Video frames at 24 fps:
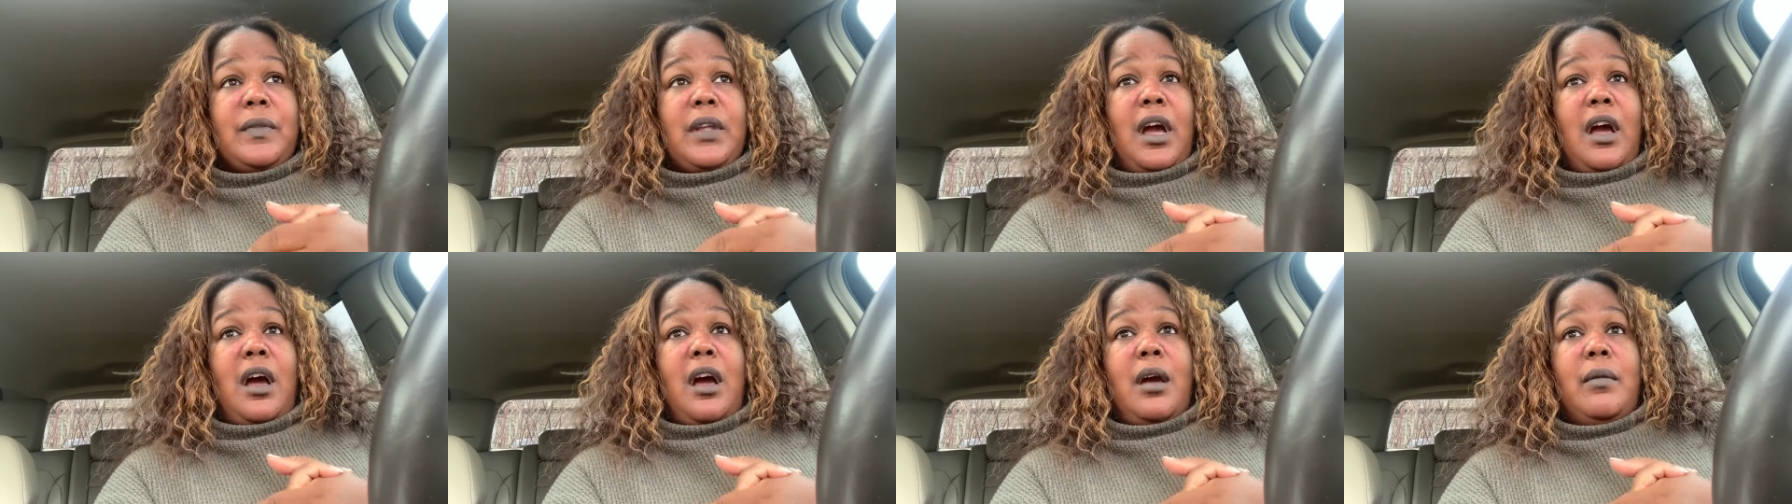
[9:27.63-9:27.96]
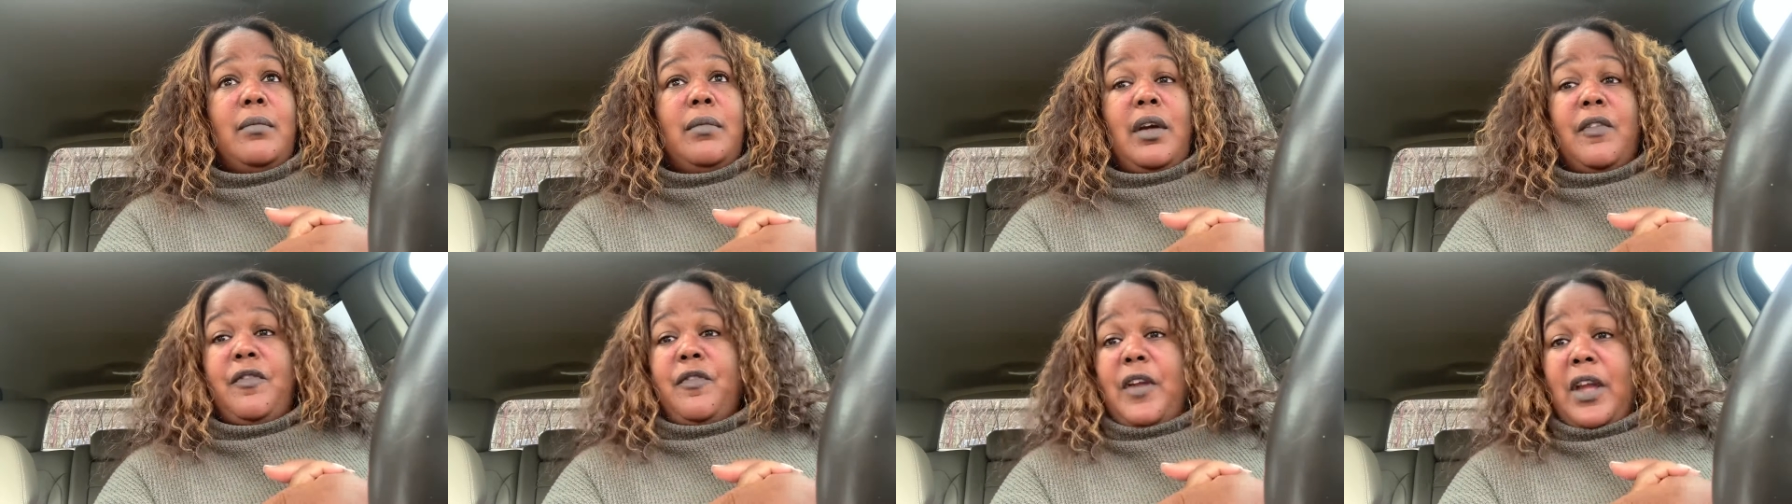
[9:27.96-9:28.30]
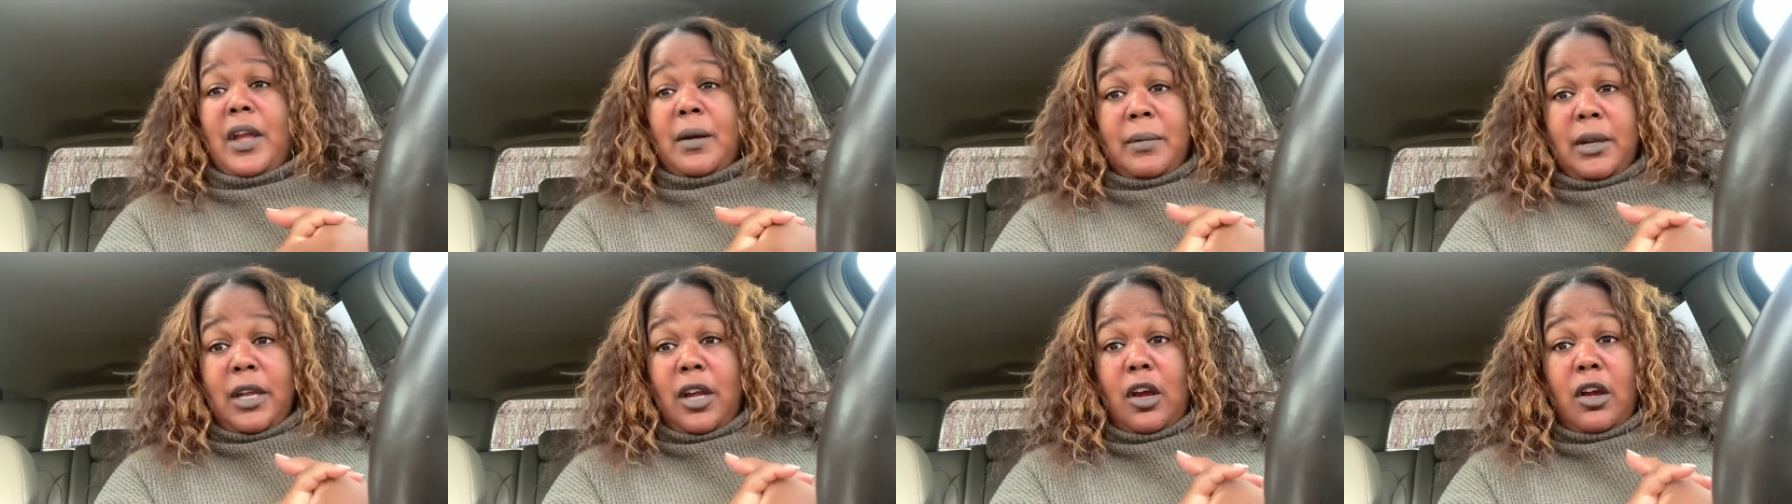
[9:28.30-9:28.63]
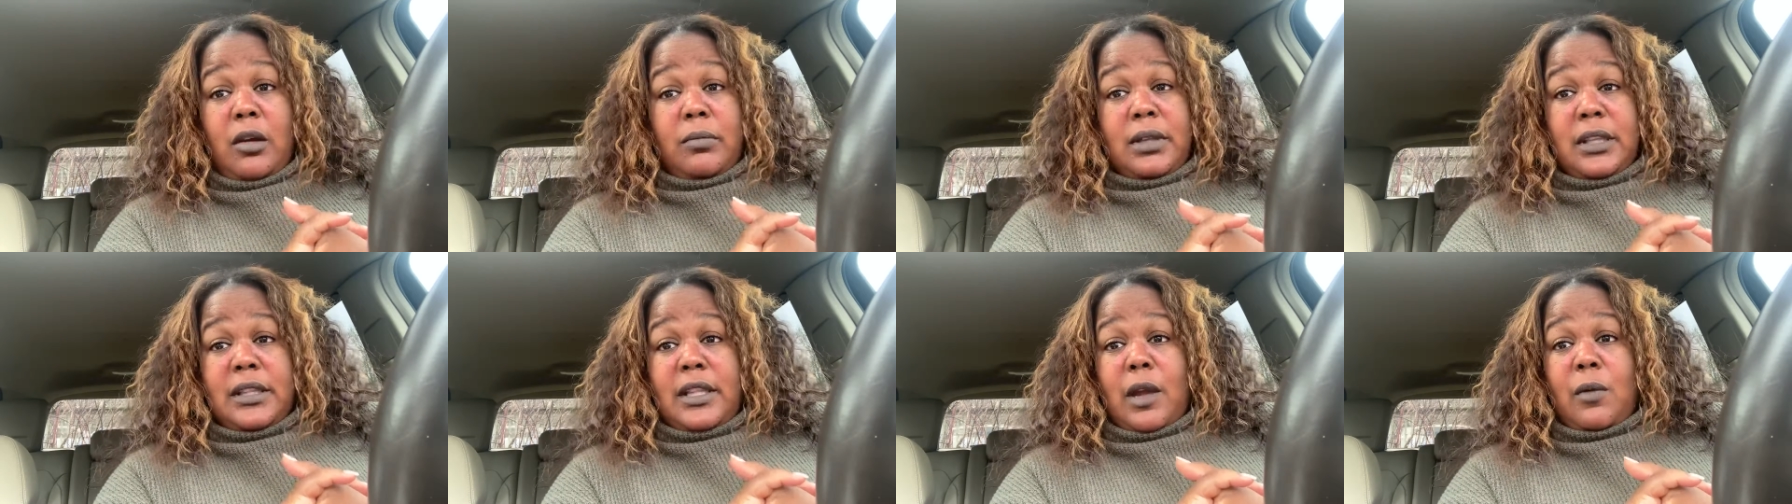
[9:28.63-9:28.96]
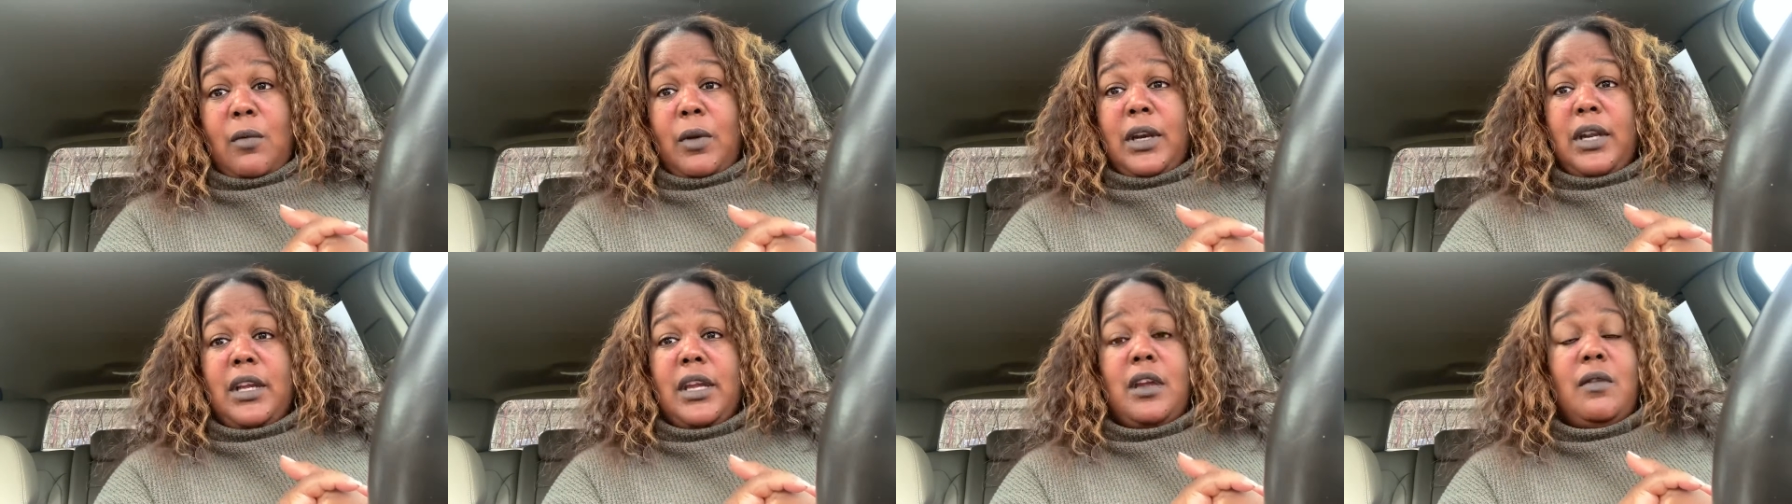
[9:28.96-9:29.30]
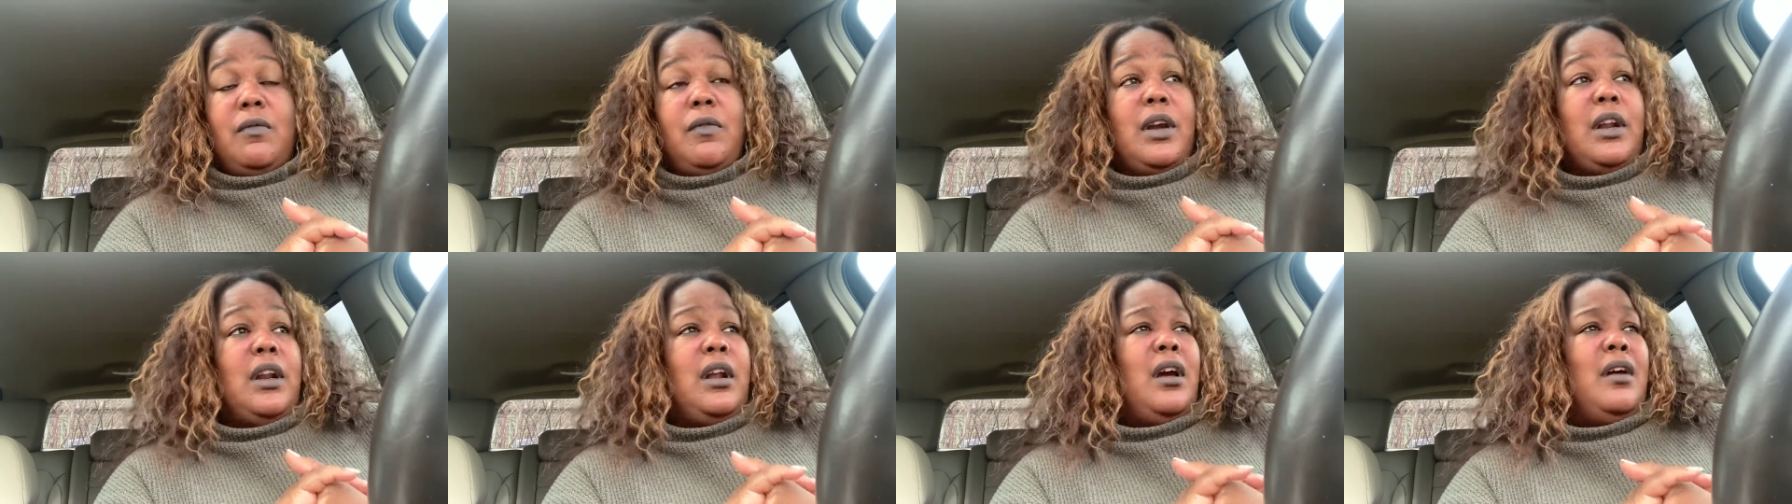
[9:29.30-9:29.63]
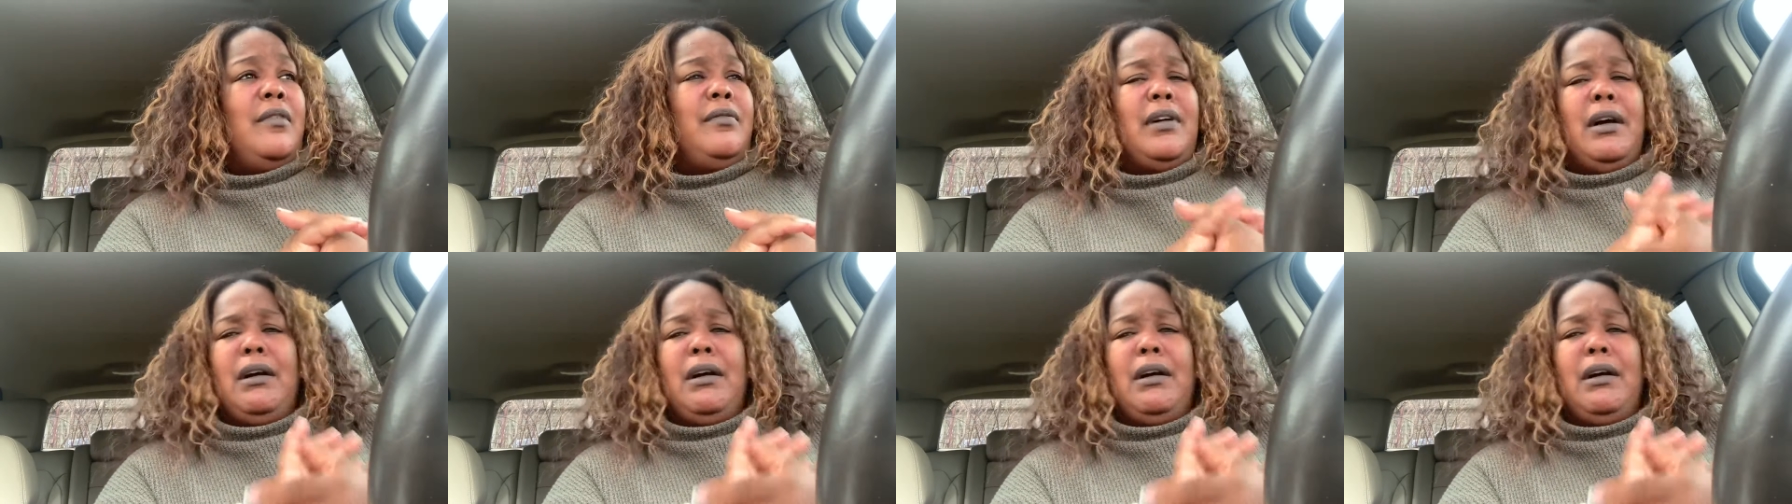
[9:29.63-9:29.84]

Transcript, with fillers: um, a family home that they want to get rid of,